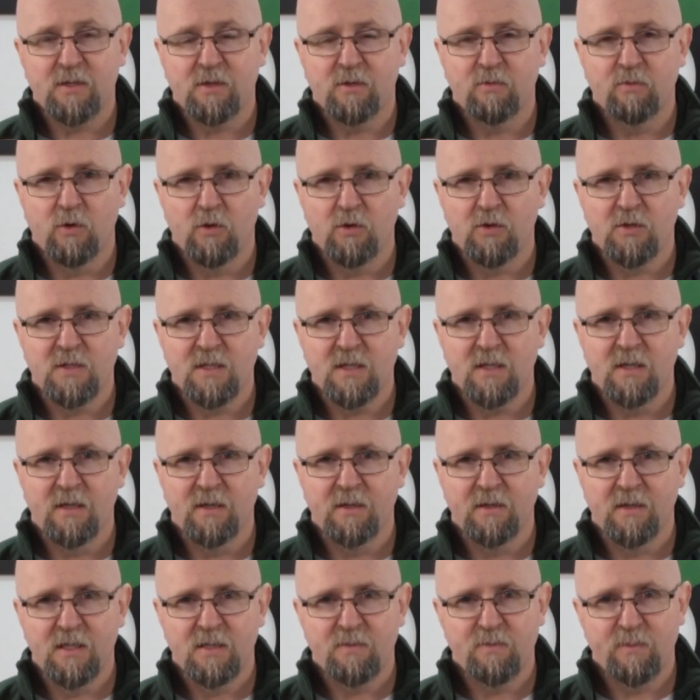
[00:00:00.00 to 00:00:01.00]
works
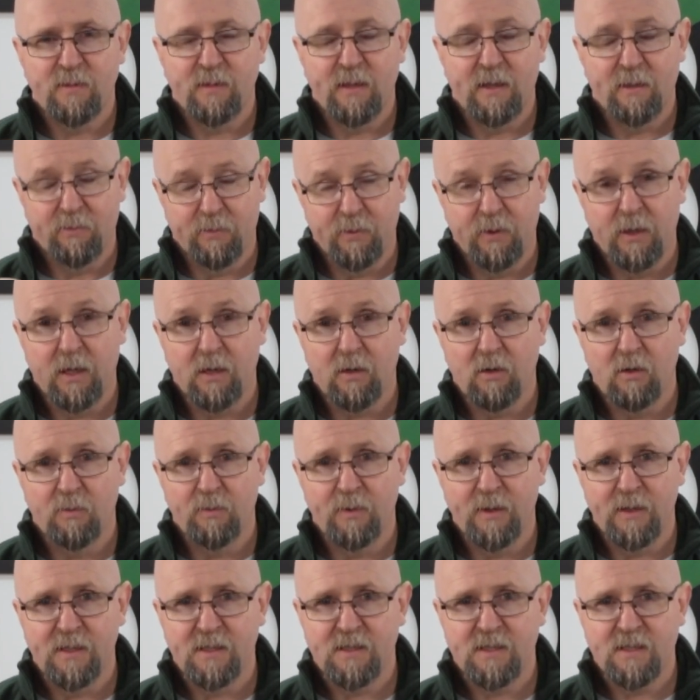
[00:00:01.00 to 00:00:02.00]
on this particular
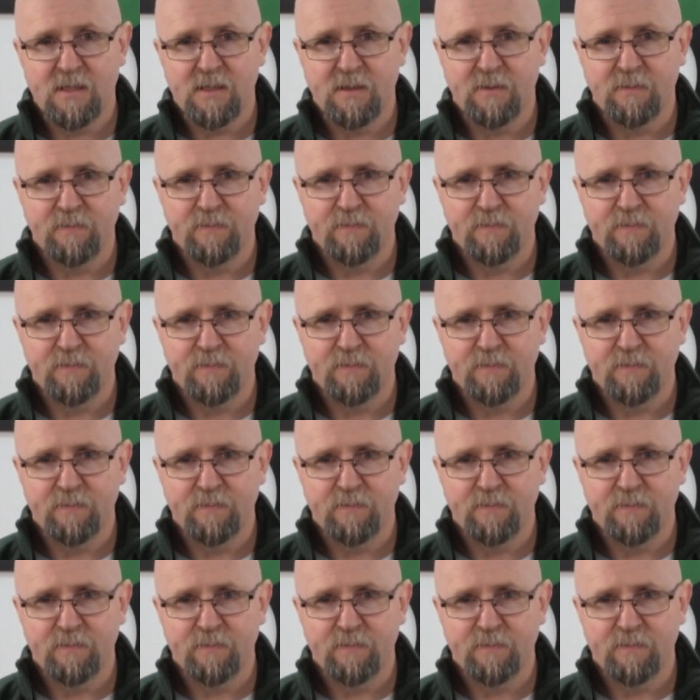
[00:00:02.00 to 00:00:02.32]
piece.